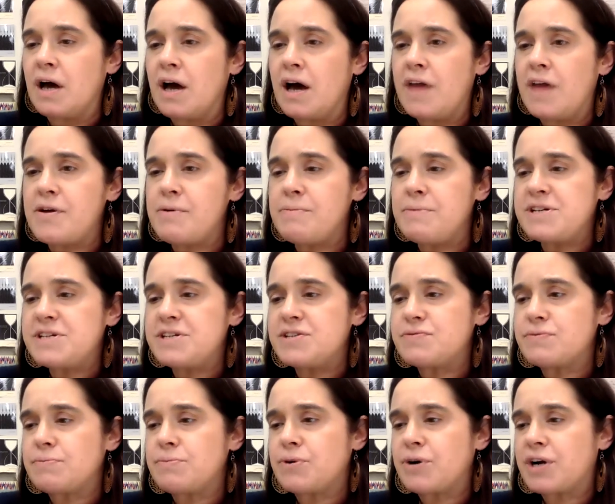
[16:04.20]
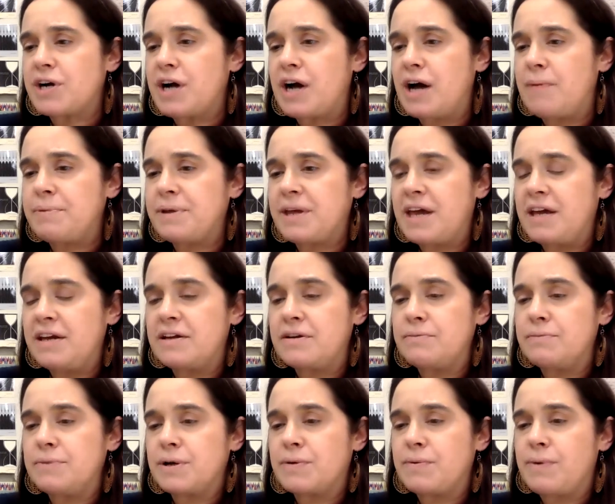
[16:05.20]
Other missions were more complicated
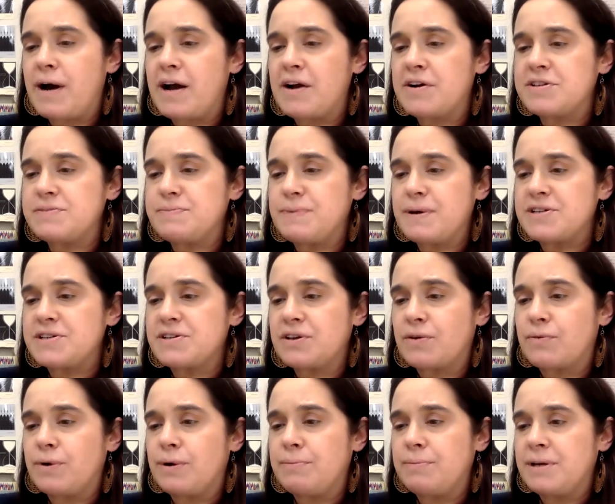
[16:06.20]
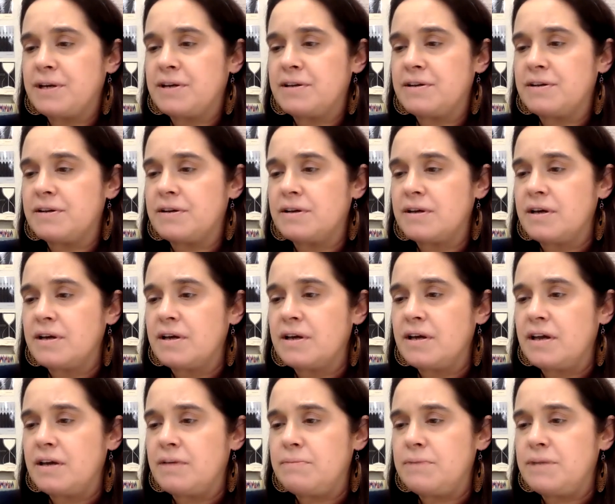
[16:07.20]
and required special equipment.
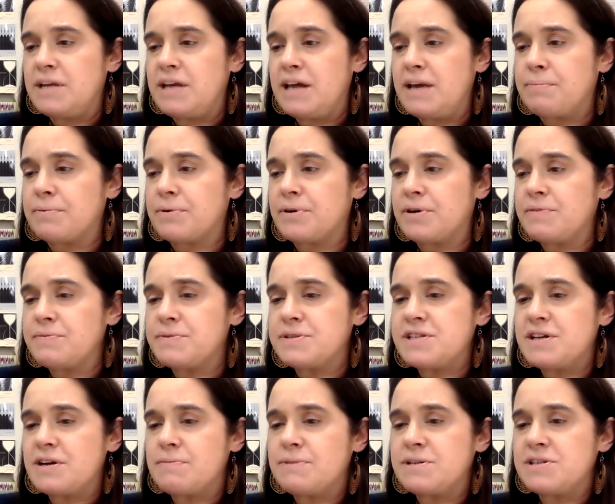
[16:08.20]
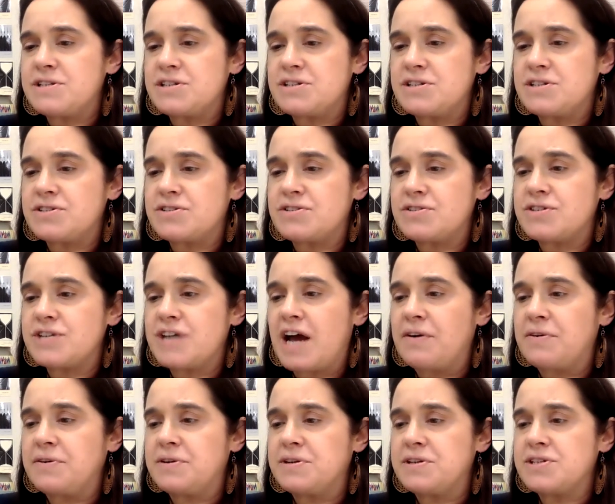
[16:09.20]
In mid April, it was their mission to search
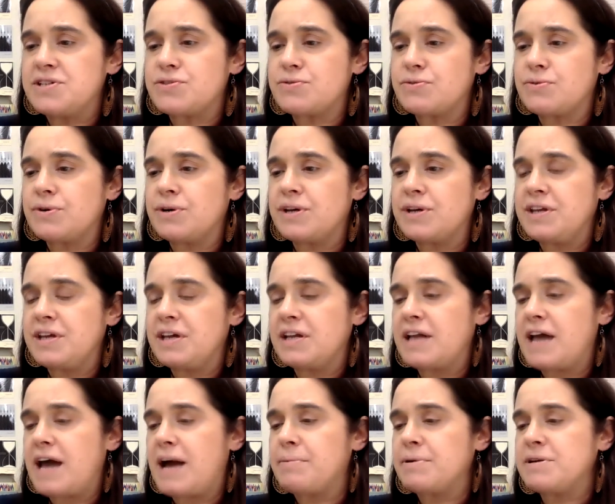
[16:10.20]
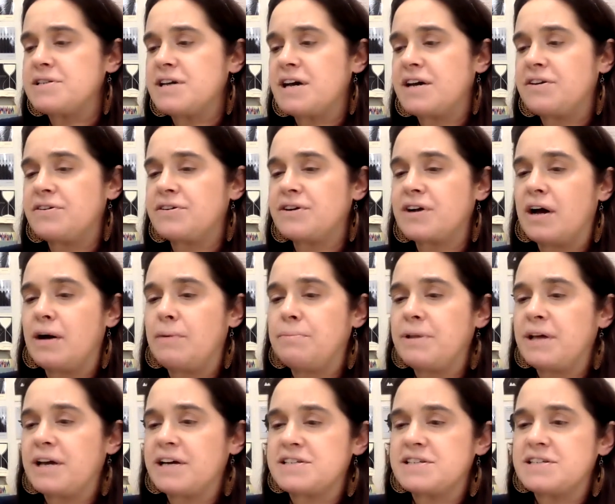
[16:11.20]
out and destroy the elaborate tunnel
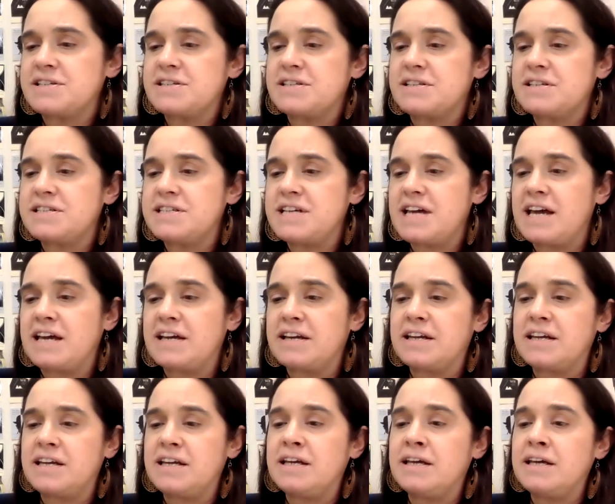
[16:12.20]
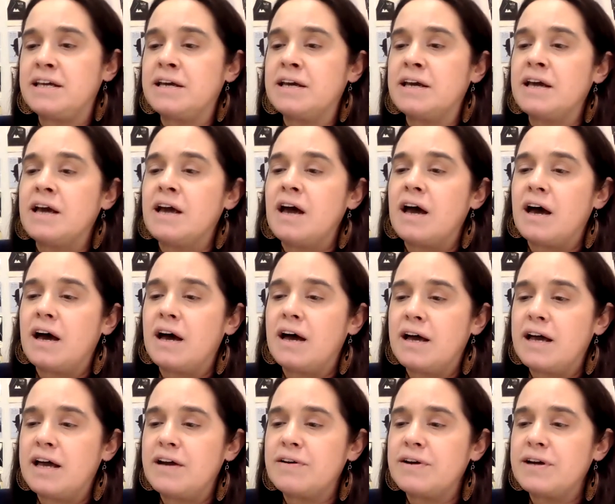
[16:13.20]
complexes in the Than Khe uh,
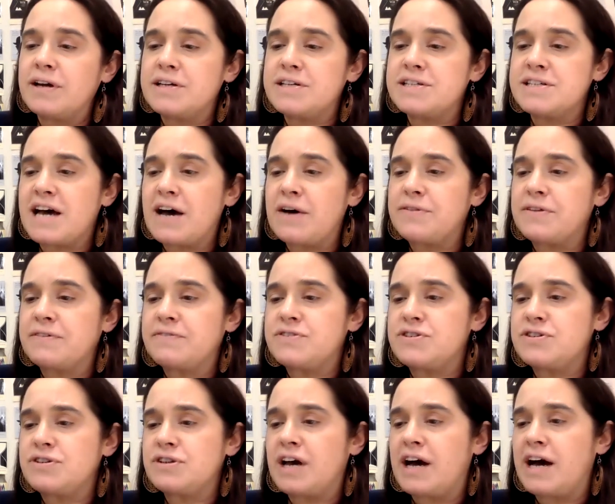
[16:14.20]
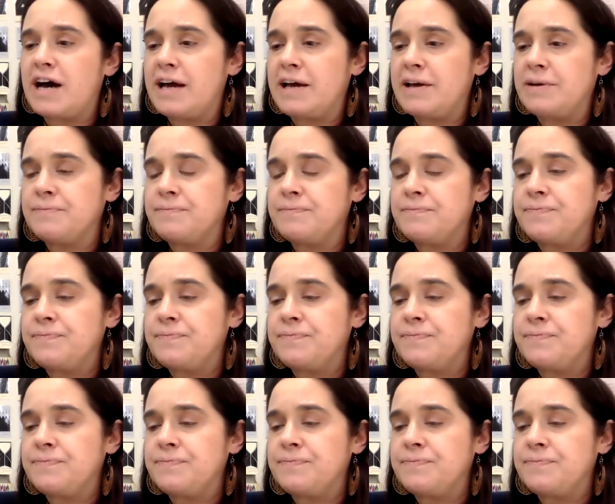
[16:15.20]
area south of Chu Lai.